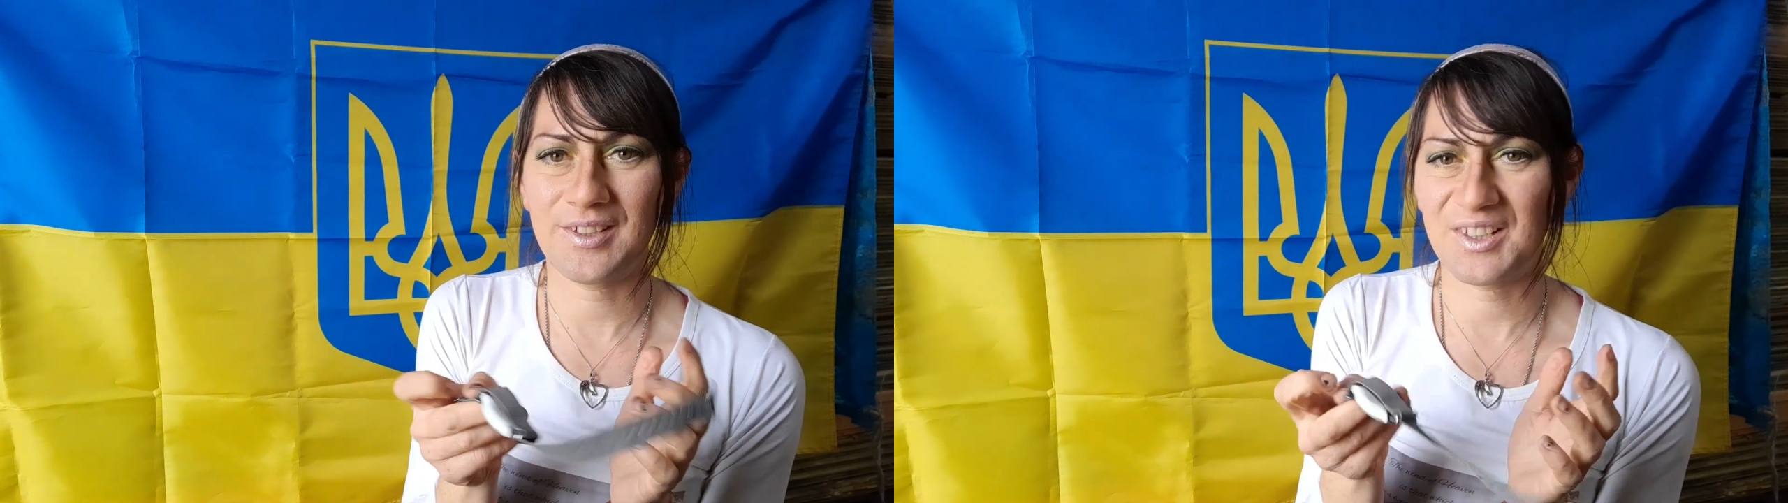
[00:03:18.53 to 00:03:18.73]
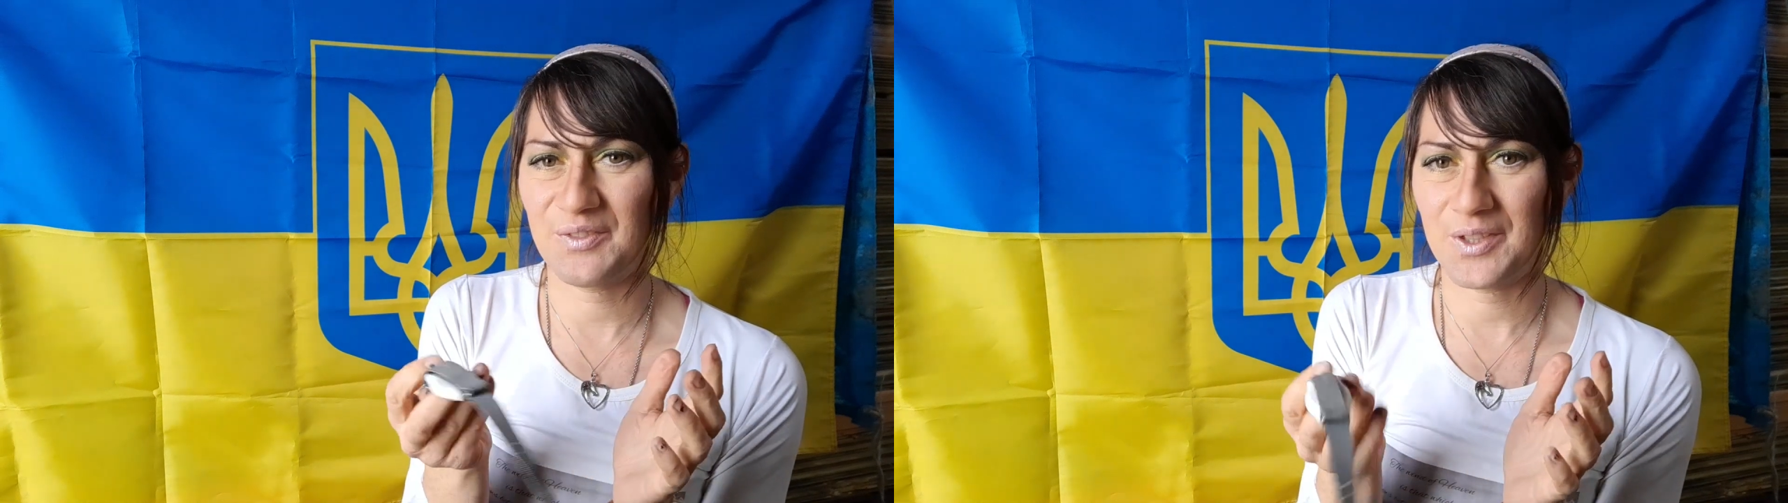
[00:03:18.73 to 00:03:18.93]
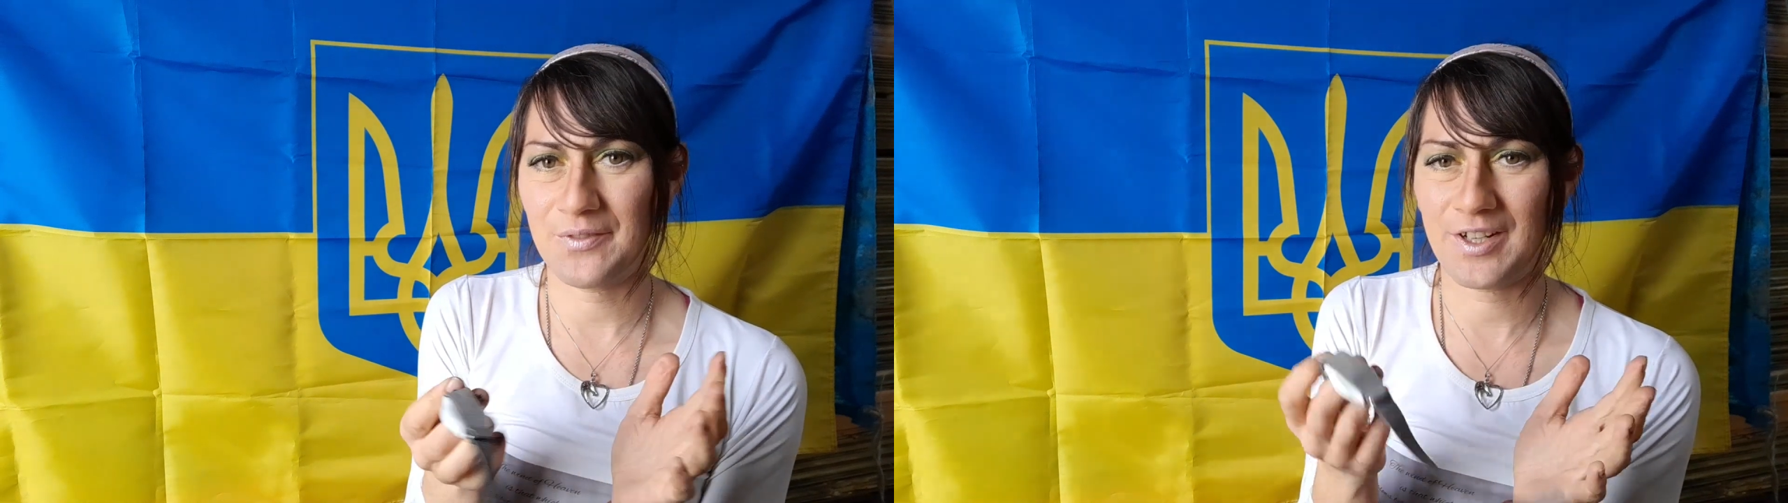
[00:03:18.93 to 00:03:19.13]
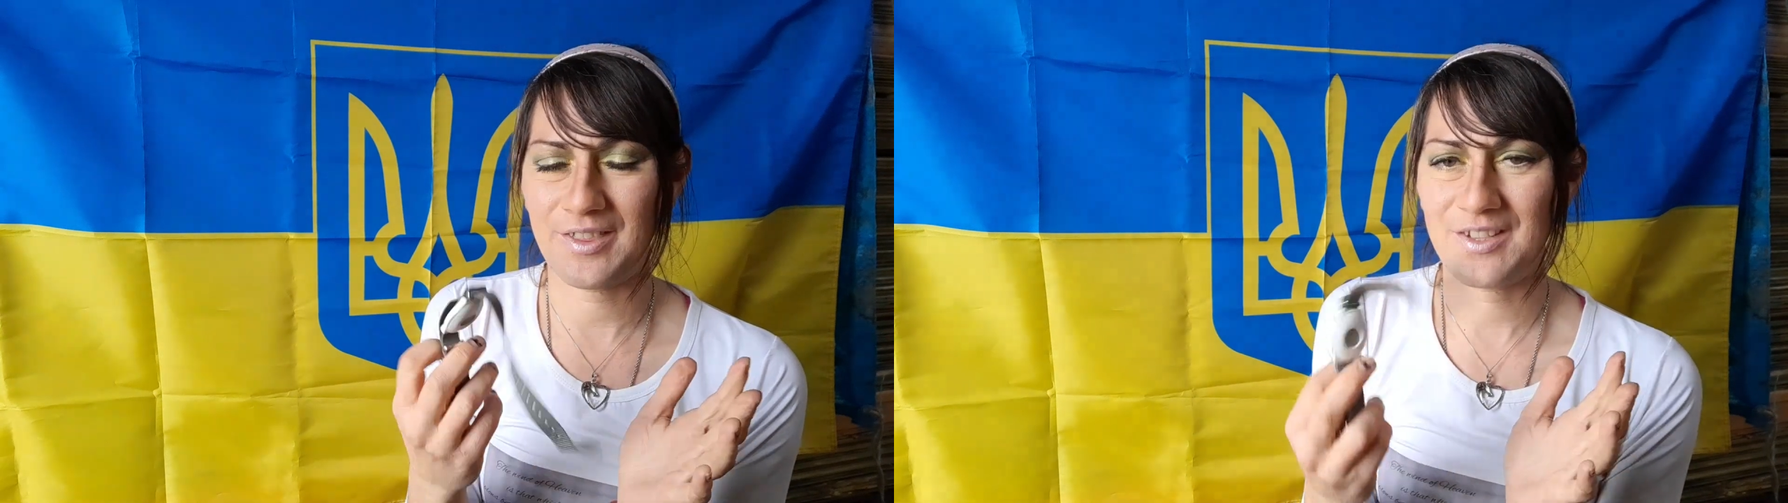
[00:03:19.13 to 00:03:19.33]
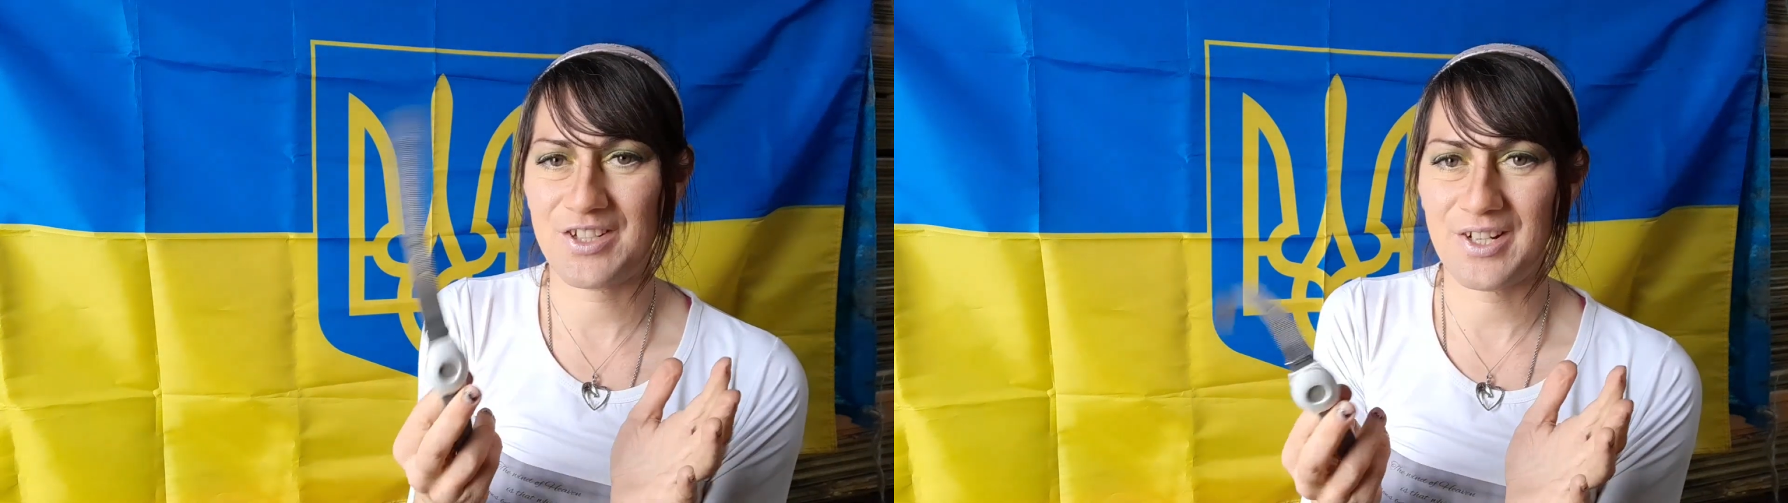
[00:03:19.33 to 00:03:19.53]
like if you have it
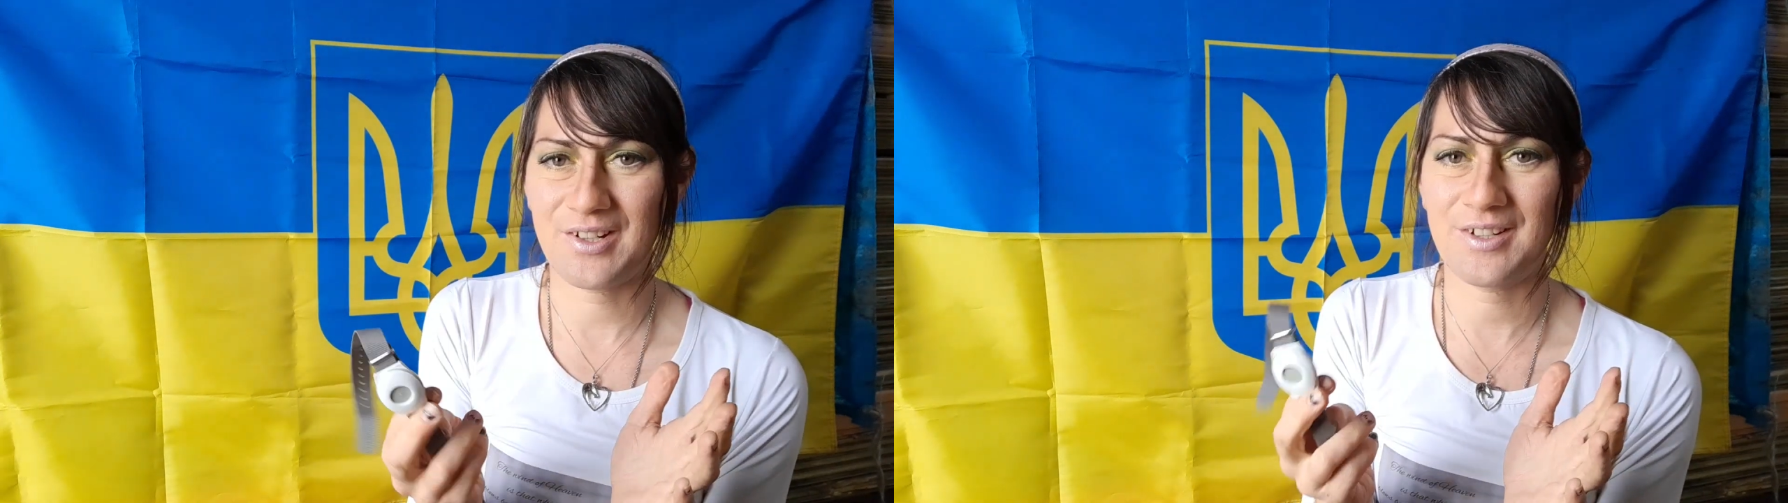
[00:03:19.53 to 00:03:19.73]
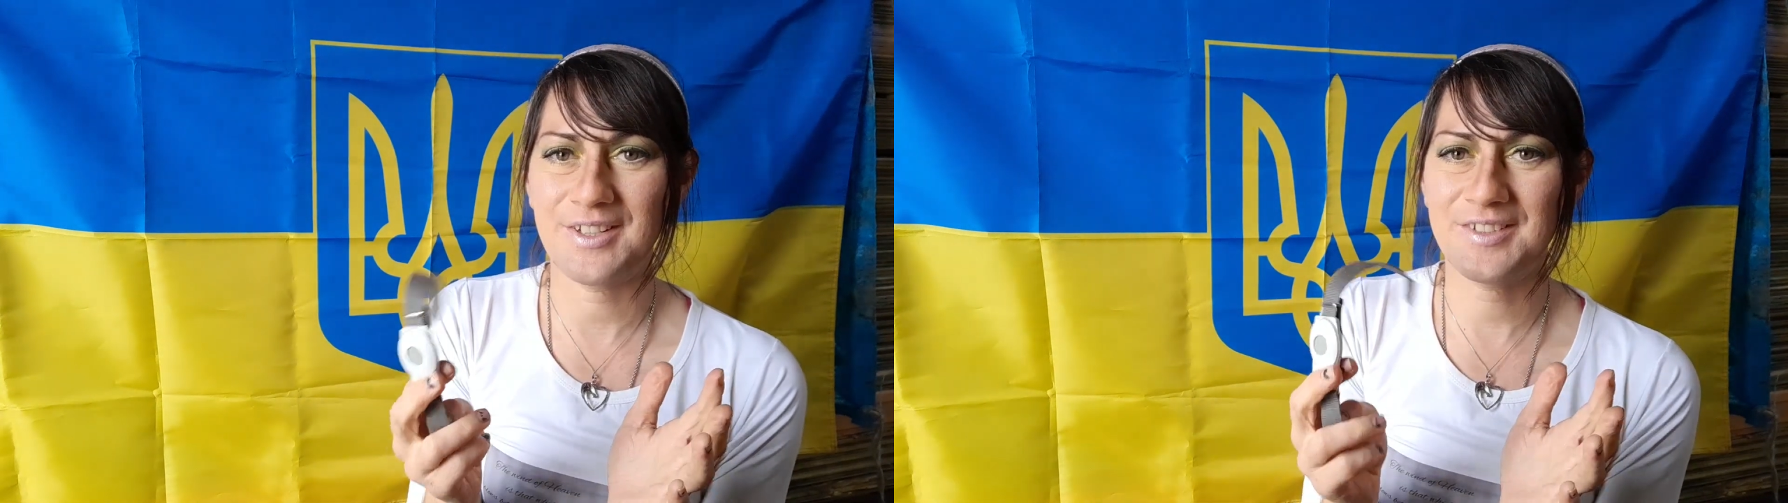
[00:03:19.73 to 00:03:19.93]
in the shower,